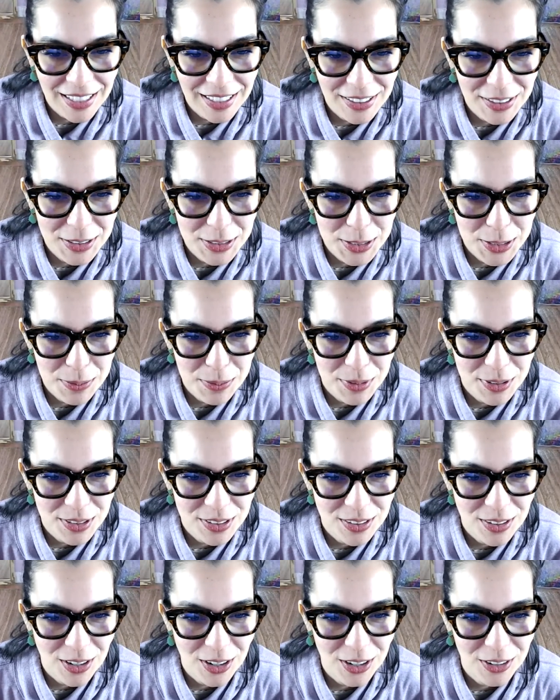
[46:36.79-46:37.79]
You're a
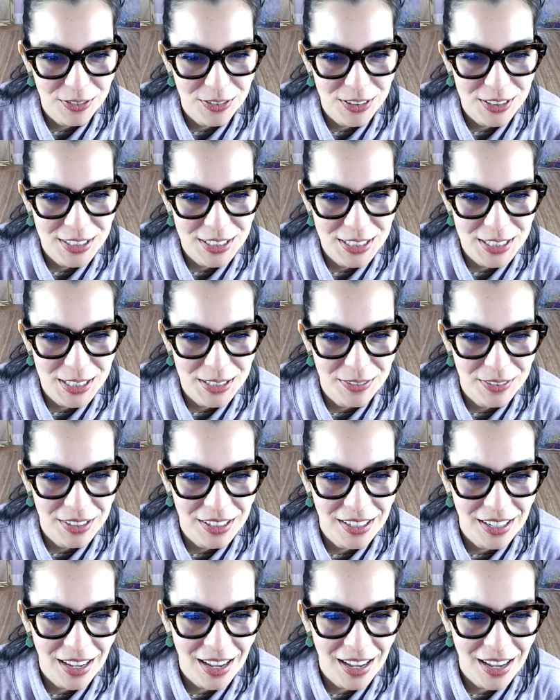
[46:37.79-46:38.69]
superstar for teaching me.